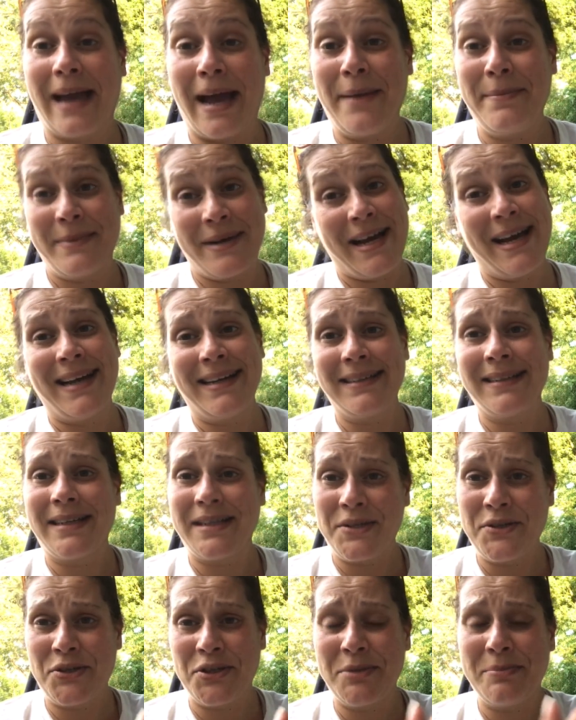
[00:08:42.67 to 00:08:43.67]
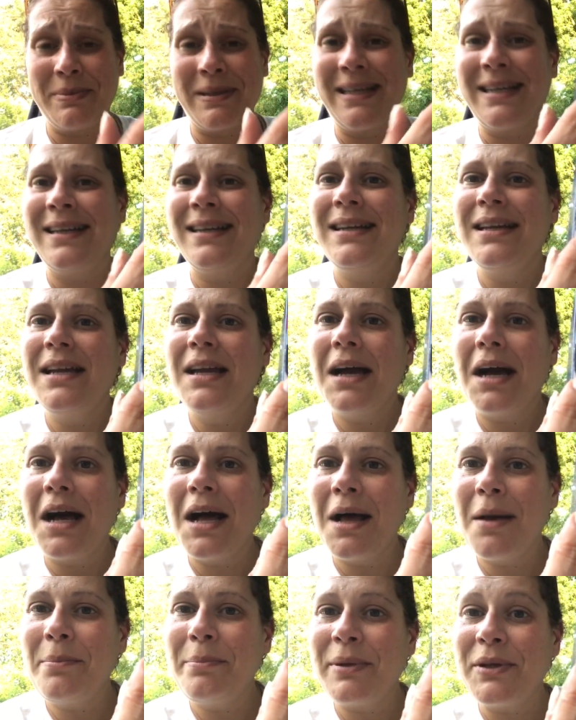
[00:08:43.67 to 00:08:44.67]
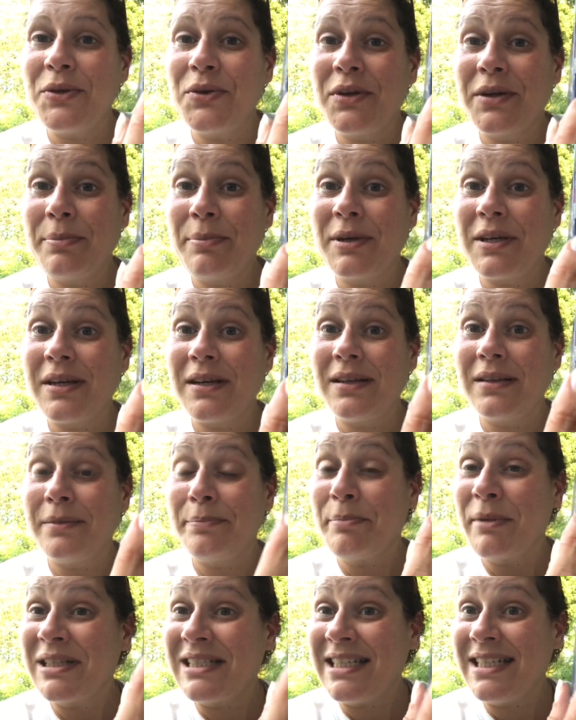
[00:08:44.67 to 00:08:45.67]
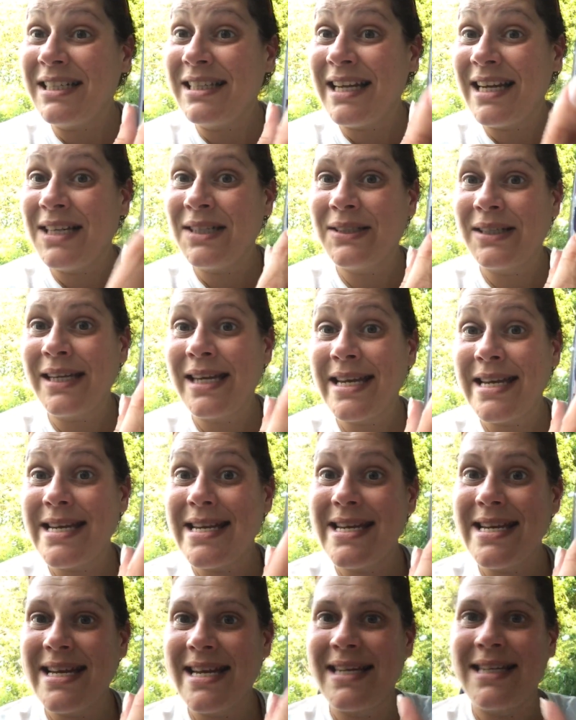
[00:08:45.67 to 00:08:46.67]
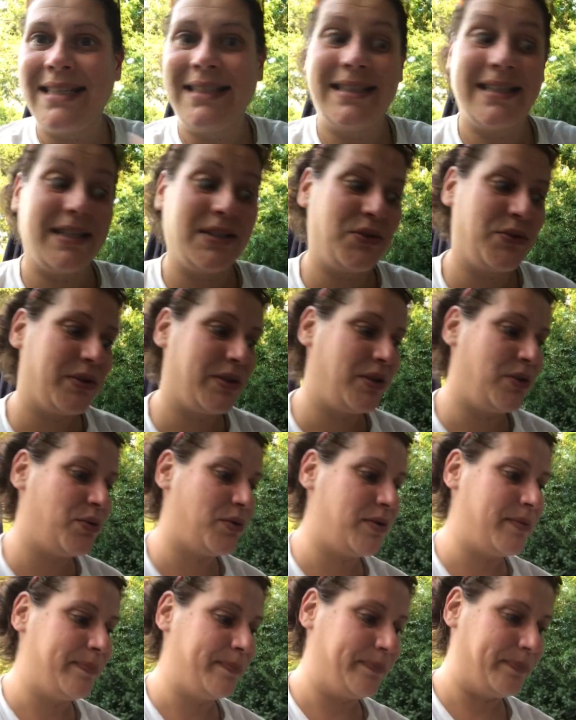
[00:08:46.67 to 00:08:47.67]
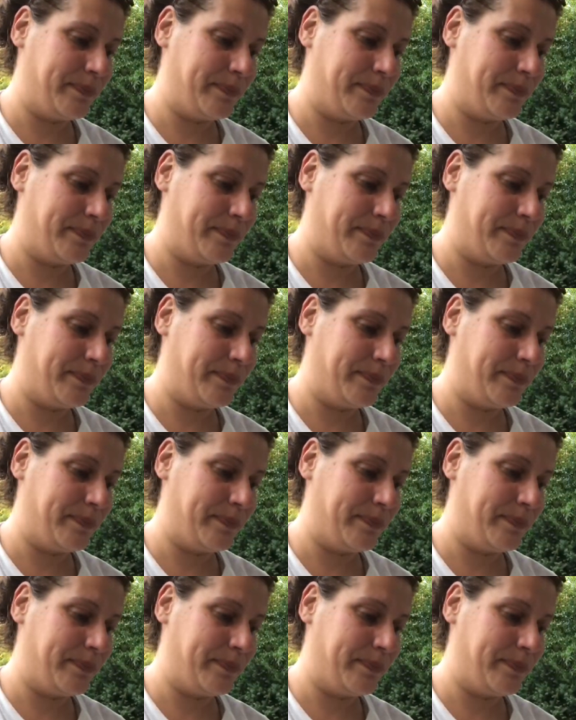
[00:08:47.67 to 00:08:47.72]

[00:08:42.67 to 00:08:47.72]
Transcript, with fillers: I'm not. I should be. Um, but you could put money in there, a key, anything. It's really cool.